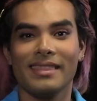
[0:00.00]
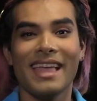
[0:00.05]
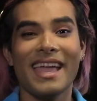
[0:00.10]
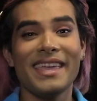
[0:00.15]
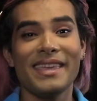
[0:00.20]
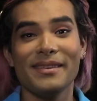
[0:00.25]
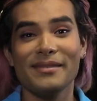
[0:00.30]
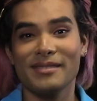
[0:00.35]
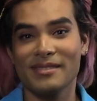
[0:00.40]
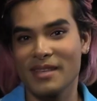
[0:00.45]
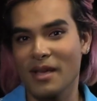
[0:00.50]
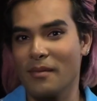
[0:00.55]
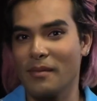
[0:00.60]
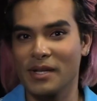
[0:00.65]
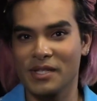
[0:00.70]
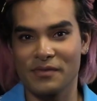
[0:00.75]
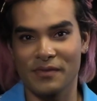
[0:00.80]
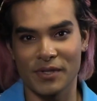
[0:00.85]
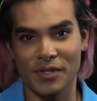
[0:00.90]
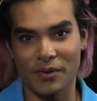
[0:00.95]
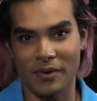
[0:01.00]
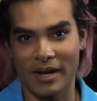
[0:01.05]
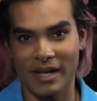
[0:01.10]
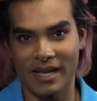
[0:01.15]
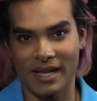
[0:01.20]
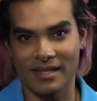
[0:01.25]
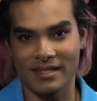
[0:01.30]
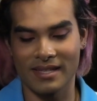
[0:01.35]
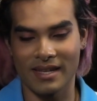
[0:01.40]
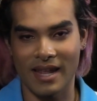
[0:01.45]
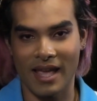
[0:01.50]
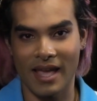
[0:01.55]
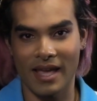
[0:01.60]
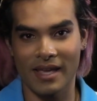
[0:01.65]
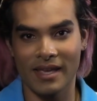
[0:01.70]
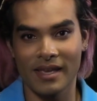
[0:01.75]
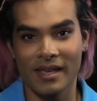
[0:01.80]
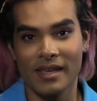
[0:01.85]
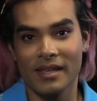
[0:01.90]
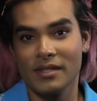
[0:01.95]
Thank you so much for joining us
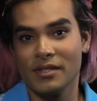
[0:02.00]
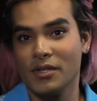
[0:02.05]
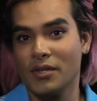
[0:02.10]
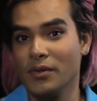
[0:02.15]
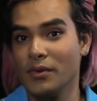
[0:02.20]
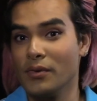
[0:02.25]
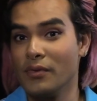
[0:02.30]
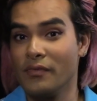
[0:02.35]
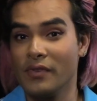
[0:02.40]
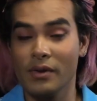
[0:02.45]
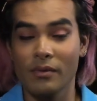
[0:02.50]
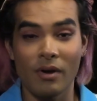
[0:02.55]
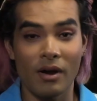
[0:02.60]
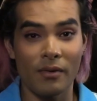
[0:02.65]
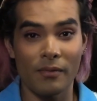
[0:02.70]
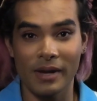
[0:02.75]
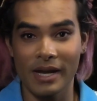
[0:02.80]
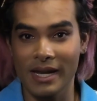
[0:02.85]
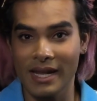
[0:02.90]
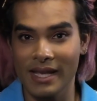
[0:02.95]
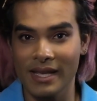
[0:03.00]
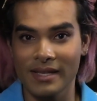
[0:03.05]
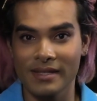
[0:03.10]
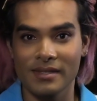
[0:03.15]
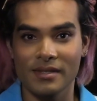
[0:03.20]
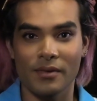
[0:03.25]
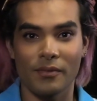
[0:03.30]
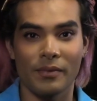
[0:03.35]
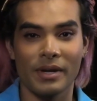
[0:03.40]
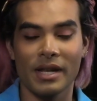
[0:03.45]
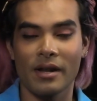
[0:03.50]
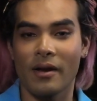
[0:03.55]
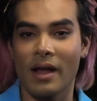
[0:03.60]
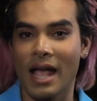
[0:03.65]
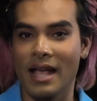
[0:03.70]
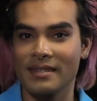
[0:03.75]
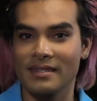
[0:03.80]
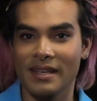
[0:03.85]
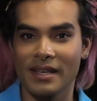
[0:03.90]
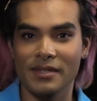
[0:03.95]
today. To view our readings, read our
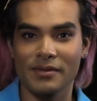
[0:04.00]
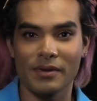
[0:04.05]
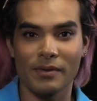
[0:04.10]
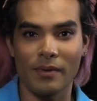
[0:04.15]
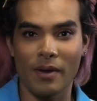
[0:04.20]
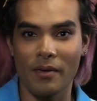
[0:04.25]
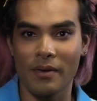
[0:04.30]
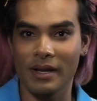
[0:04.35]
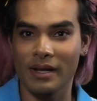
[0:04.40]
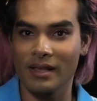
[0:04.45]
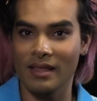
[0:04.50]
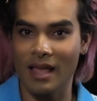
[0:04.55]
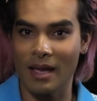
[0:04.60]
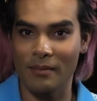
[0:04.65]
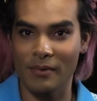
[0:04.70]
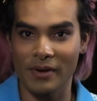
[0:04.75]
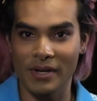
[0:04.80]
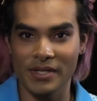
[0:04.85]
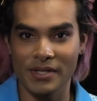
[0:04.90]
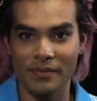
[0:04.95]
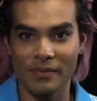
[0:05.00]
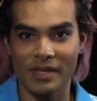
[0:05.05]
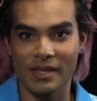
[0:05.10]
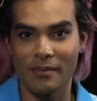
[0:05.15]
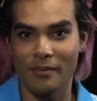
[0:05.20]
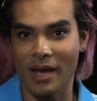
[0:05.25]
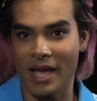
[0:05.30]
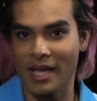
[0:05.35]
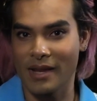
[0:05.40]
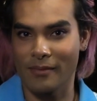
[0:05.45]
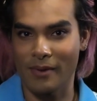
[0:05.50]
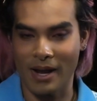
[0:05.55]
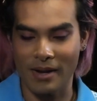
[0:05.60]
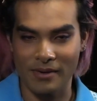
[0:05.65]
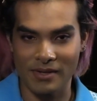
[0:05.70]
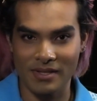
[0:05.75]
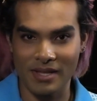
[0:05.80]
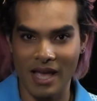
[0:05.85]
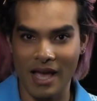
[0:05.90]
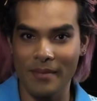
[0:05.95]
essays we wrote in collaboration with the Ma-Yi
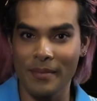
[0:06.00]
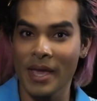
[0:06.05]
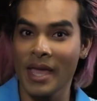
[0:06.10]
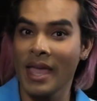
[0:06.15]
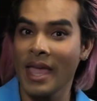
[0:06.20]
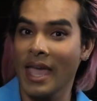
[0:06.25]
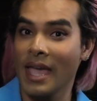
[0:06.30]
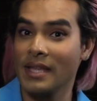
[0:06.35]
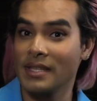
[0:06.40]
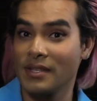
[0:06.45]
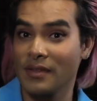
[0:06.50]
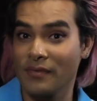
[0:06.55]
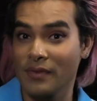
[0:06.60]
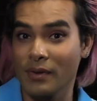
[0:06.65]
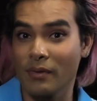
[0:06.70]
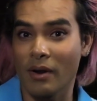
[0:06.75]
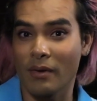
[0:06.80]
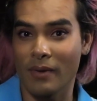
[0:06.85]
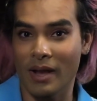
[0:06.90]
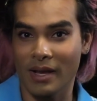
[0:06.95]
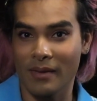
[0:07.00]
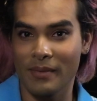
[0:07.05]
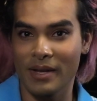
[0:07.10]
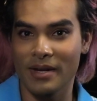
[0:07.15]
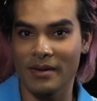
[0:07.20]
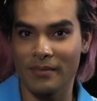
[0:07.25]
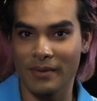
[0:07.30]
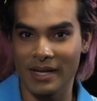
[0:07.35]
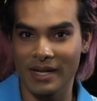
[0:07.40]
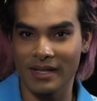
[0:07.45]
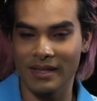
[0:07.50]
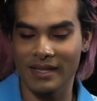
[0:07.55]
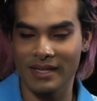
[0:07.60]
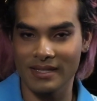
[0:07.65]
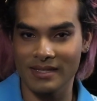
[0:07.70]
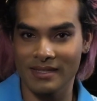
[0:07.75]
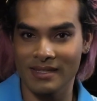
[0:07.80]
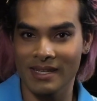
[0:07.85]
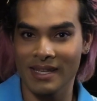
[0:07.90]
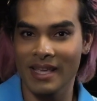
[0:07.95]
Writers Lab, and to view our recommended reading
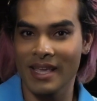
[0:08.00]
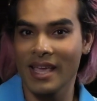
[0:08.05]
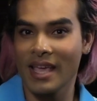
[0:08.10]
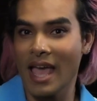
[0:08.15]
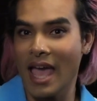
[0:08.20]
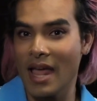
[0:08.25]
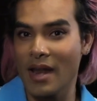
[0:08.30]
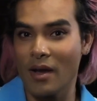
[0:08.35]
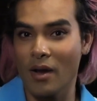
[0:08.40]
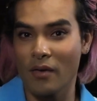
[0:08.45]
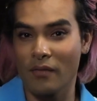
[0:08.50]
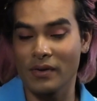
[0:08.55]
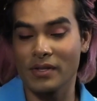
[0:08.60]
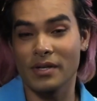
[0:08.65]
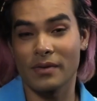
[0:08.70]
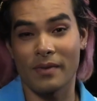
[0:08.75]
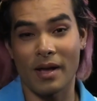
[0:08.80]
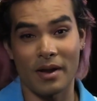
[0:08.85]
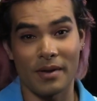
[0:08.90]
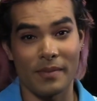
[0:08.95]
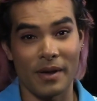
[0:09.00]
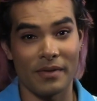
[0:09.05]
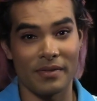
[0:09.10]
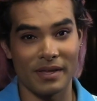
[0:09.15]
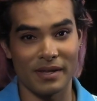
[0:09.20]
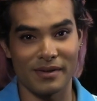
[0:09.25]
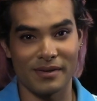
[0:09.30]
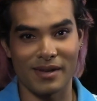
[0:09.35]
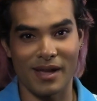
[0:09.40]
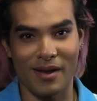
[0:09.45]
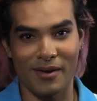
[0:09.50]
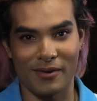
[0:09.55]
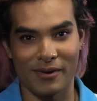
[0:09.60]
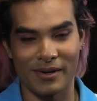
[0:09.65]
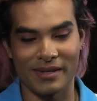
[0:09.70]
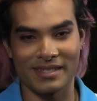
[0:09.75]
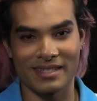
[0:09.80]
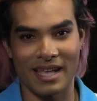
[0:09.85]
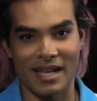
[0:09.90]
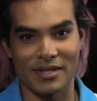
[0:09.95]
list, head over to roundabout theater dot
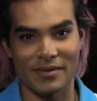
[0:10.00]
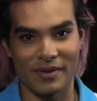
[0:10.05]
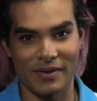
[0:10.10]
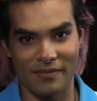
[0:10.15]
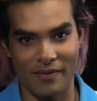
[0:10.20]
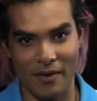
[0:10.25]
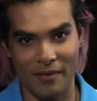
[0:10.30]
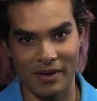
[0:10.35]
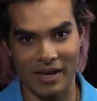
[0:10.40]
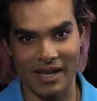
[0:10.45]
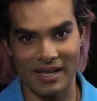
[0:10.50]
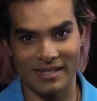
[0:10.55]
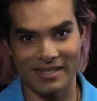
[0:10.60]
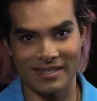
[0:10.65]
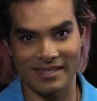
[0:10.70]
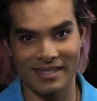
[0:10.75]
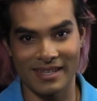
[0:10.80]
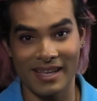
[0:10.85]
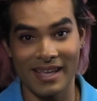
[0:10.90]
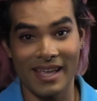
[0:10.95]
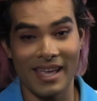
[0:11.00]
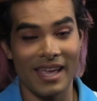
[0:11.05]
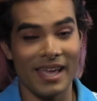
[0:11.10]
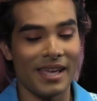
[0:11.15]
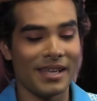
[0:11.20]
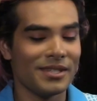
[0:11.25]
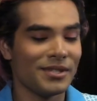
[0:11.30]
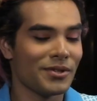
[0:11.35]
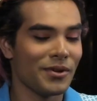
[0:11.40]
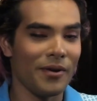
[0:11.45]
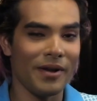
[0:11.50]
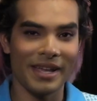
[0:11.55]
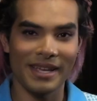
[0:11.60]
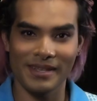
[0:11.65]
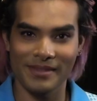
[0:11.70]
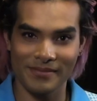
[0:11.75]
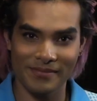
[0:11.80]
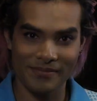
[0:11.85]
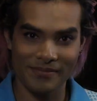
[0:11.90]
org slash refocus. Enjoy.